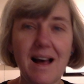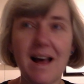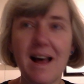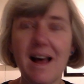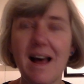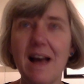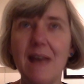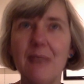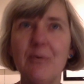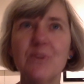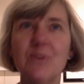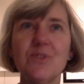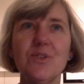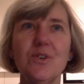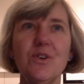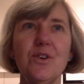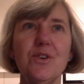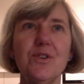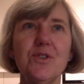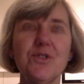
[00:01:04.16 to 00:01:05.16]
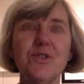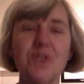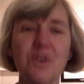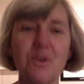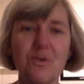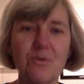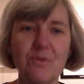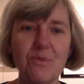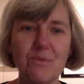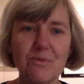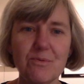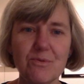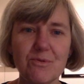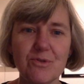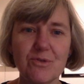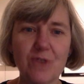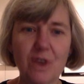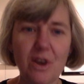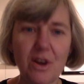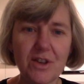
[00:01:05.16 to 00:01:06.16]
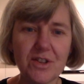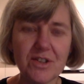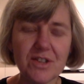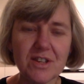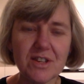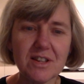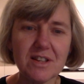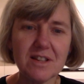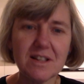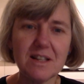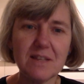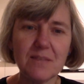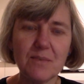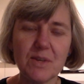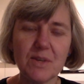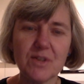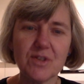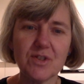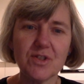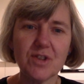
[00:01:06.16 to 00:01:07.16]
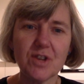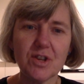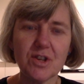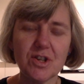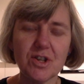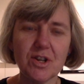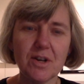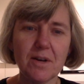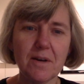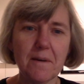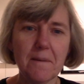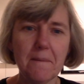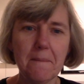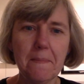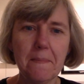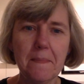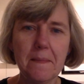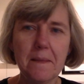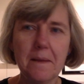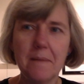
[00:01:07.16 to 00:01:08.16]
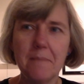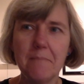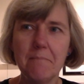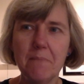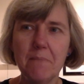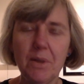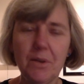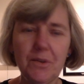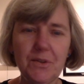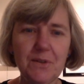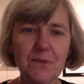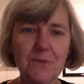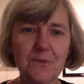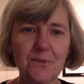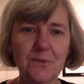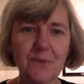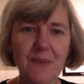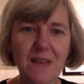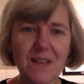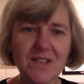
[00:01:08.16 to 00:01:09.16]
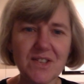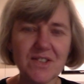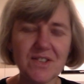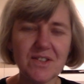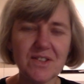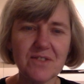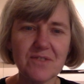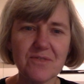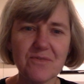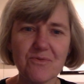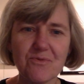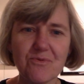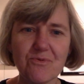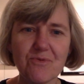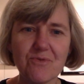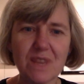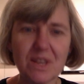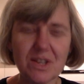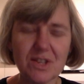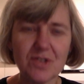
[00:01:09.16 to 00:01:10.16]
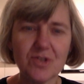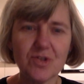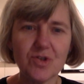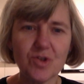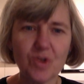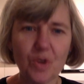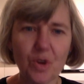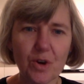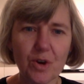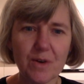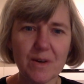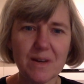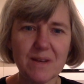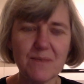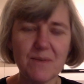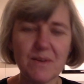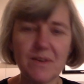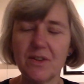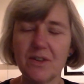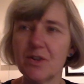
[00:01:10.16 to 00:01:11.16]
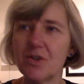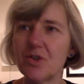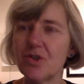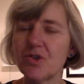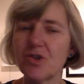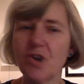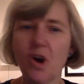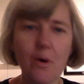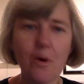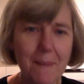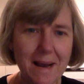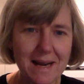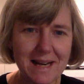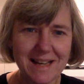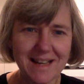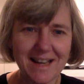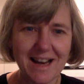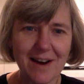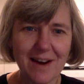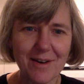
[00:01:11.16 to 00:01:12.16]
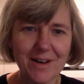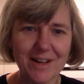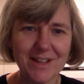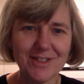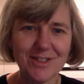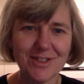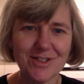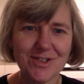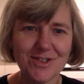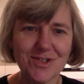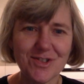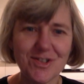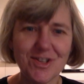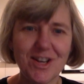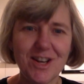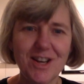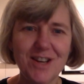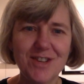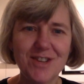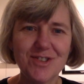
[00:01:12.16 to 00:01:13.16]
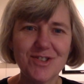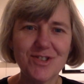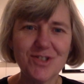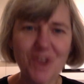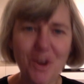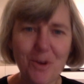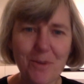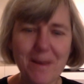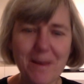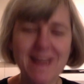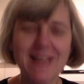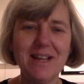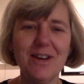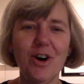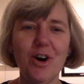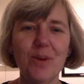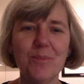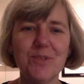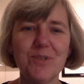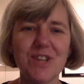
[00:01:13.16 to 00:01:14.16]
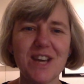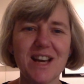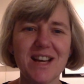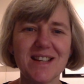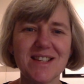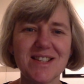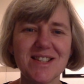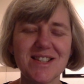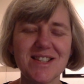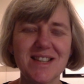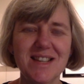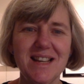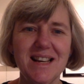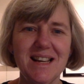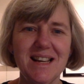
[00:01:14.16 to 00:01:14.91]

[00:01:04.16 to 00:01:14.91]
I was also daunted. It was such a multifaceted, rich story with so many characters, so many objects,